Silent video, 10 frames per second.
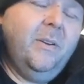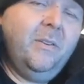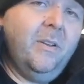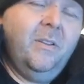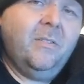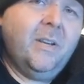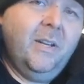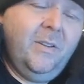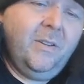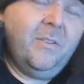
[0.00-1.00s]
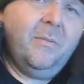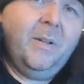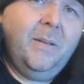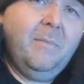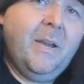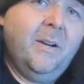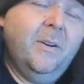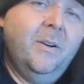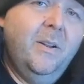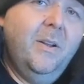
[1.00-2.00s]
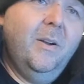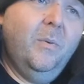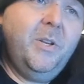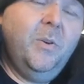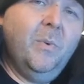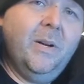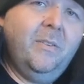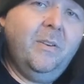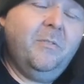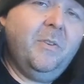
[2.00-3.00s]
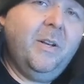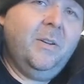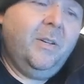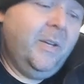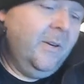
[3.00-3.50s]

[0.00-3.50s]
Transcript: it, do, it doesn't really matter. What you want is that final layer.